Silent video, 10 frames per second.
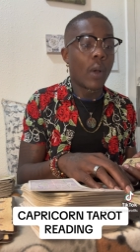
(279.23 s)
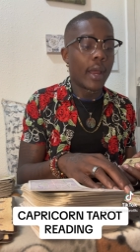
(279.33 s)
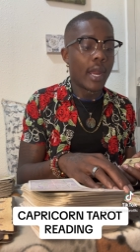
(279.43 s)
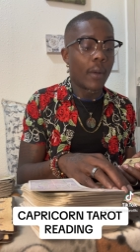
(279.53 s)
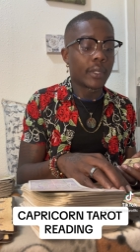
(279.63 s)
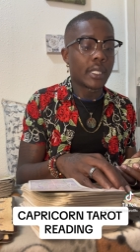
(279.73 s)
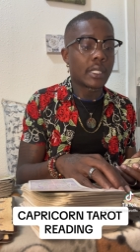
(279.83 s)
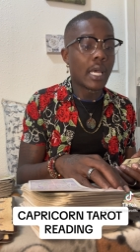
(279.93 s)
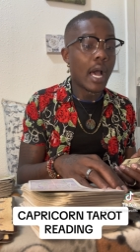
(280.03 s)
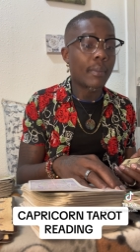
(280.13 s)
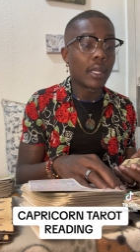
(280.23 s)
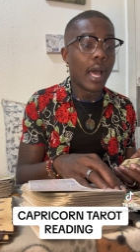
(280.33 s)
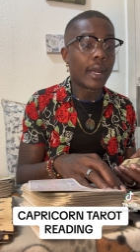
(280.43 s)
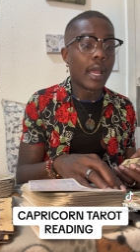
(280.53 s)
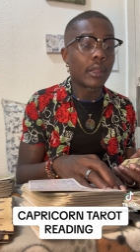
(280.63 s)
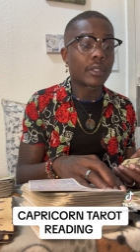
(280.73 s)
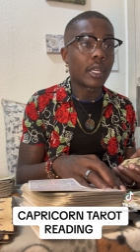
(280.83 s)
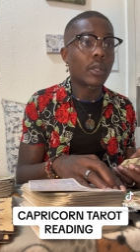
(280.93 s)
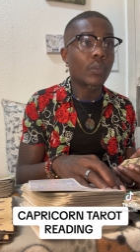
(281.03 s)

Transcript: right now at this time, a lot of y'all are dealing